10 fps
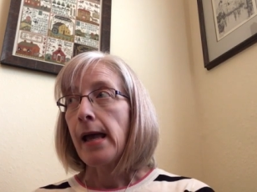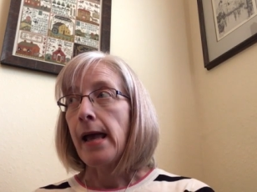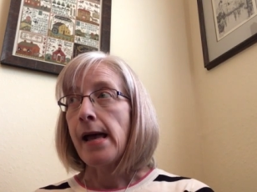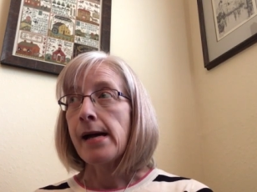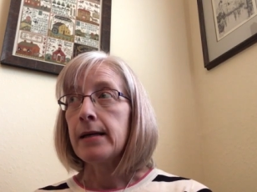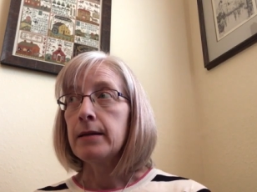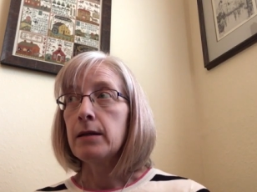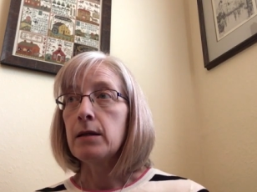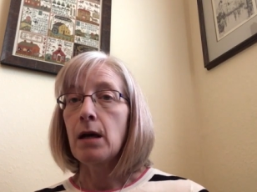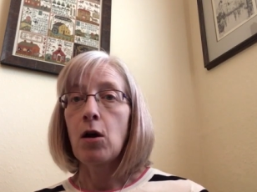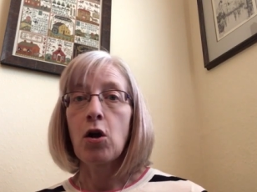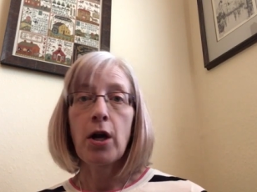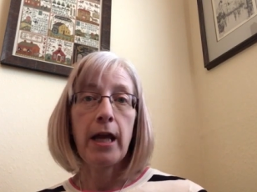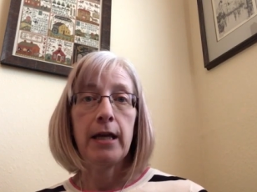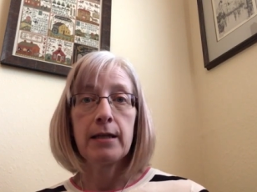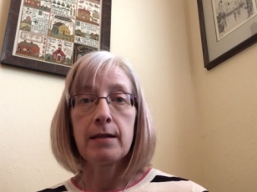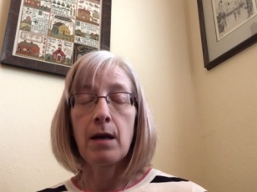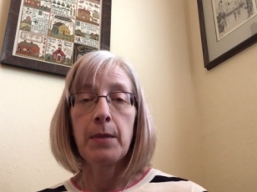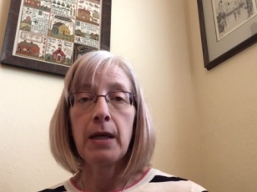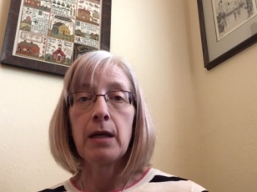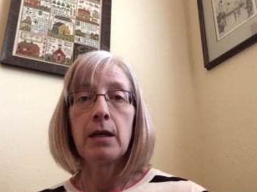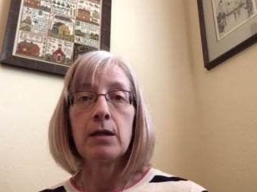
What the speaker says: And a hurricane is coming in,